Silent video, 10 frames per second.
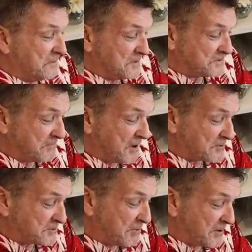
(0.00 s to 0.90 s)
This
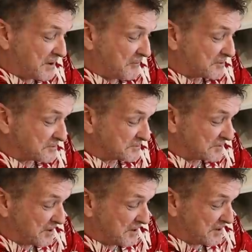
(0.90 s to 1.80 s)
mouse bite was
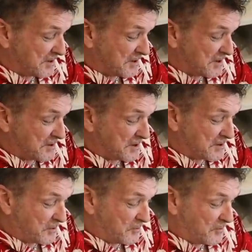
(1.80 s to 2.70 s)
right on
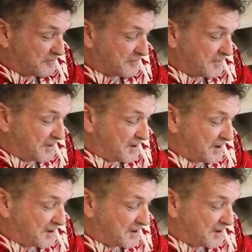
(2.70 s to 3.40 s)
and over the